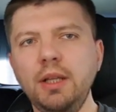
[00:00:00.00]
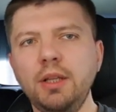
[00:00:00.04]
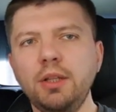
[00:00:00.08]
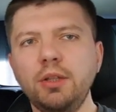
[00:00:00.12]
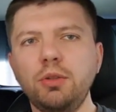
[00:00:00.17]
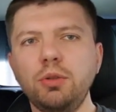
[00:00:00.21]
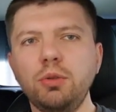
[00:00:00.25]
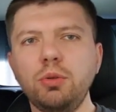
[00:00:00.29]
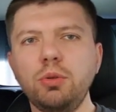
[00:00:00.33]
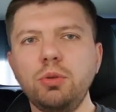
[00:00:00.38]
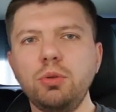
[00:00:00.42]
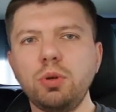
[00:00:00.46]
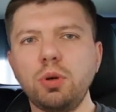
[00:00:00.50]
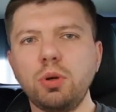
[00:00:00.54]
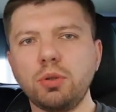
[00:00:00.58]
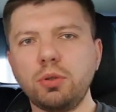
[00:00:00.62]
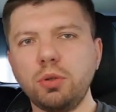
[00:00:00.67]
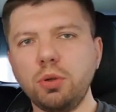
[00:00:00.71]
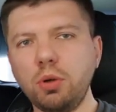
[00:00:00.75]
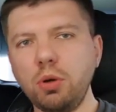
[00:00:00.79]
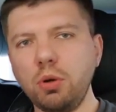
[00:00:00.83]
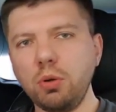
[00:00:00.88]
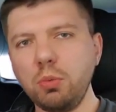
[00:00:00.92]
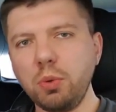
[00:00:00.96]
to
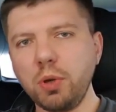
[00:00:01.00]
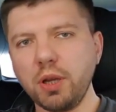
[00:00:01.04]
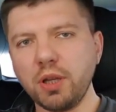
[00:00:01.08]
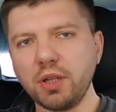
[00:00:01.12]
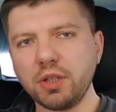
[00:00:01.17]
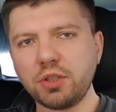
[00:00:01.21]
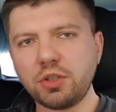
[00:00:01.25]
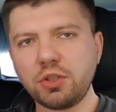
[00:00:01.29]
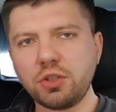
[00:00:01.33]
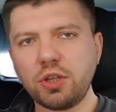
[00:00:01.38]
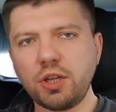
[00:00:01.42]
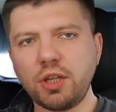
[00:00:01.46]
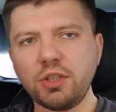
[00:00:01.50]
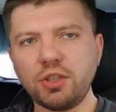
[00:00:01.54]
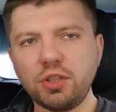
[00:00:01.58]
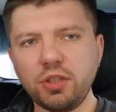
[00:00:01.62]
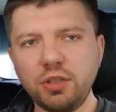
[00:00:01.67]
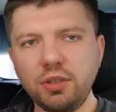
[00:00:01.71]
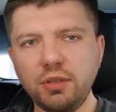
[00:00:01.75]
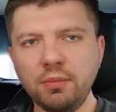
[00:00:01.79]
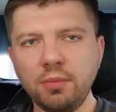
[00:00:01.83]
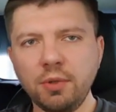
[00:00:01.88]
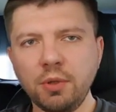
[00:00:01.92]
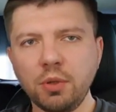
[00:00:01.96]
go via
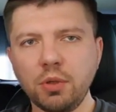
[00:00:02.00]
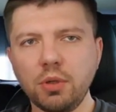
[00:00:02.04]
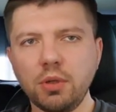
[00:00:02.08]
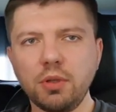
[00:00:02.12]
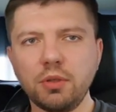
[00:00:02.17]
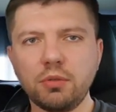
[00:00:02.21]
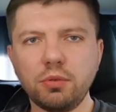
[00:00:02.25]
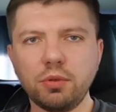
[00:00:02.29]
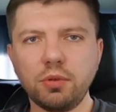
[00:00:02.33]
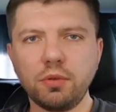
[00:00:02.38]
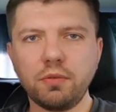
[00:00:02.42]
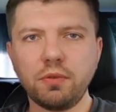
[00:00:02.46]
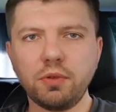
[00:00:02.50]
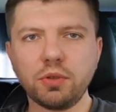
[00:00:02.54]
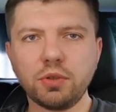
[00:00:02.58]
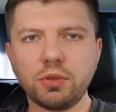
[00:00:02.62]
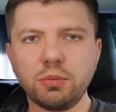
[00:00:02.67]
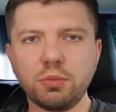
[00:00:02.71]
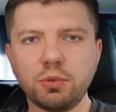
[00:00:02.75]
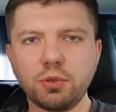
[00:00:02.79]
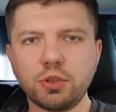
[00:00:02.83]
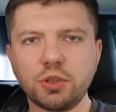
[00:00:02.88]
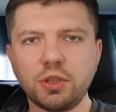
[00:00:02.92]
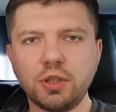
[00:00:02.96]
Szczecin to the first
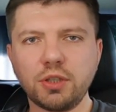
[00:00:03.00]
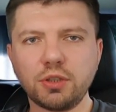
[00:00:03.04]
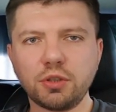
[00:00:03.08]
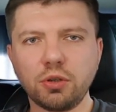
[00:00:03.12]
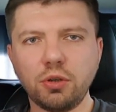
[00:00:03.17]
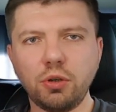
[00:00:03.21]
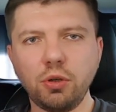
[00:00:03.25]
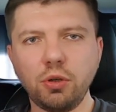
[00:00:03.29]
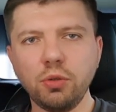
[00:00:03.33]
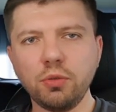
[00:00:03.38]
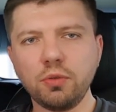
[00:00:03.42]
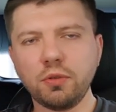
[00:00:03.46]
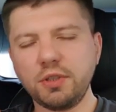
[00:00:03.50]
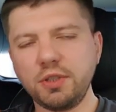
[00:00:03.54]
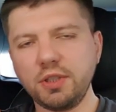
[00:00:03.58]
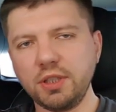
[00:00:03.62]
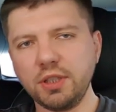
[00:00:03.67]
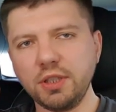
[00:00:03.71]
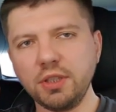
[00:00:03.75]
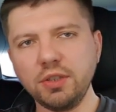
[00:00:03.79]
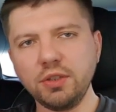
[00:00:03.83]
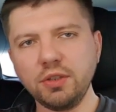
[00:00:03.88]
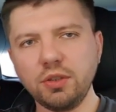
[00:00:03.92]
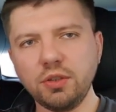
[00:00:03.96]
supercharger already
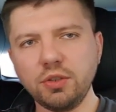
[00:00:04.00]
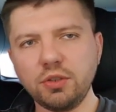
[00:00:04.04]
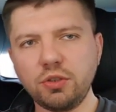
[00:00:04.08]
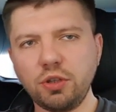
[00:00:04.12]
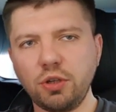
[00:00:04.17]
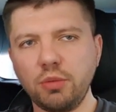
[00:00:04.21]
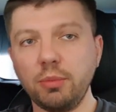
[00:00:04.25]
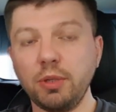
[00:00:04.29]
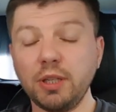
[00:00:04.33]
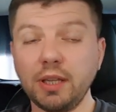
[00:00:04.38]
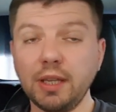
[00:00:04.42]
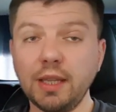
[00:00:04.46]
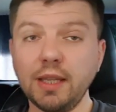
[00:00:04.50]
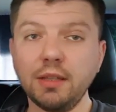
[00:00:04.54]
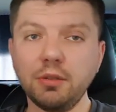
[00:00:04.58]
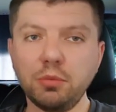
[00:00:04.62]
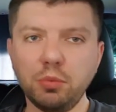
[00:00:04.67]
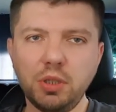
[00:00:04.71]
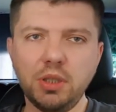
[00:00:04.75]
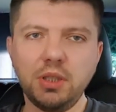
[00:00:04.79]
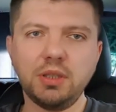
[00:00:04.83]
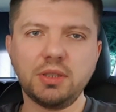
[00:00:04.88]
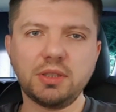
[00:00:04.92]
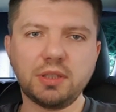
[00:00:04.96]
in Germany, and
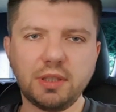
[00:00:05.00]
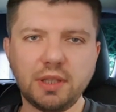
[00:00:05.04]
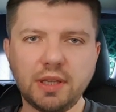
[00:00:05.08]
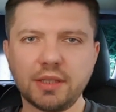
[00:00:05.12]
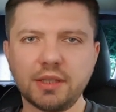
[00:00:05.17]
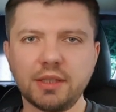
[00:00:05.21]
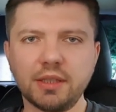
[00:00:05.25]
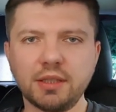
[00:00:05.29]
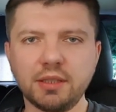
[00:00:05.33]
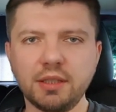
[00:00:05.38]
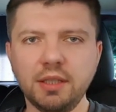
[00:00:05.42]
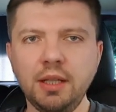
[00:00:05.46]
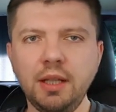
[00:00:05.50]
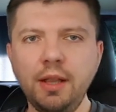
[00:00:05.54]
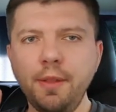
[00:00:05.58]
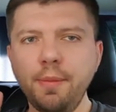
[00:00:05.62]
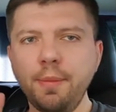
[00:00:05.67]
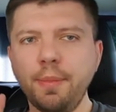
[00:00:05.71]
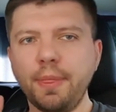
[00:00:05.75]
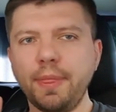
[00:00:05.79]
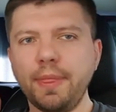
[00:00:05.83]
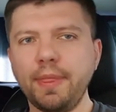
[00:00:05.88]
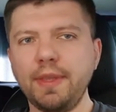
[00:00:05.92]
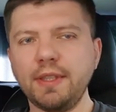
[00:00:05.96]
we selected
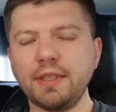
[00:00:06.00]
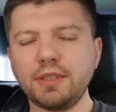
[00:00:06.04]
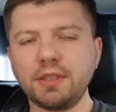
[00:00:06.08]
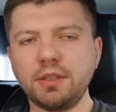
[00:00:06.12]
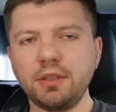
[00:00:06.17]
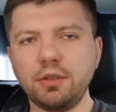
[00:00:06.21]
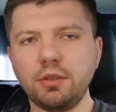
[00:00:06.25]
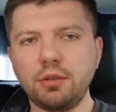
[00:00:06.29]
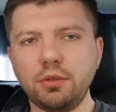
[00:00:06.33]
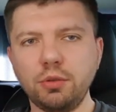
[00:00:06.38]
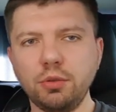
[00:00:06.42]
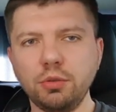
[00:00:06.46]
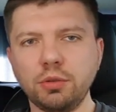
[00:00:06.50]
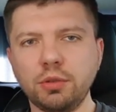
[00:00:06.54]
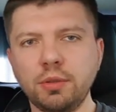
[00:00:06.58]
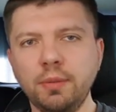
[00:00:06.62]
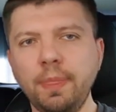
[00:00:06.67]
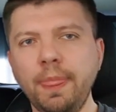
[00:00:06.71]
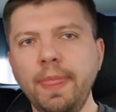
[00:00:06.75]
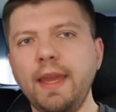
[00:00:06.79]
this route.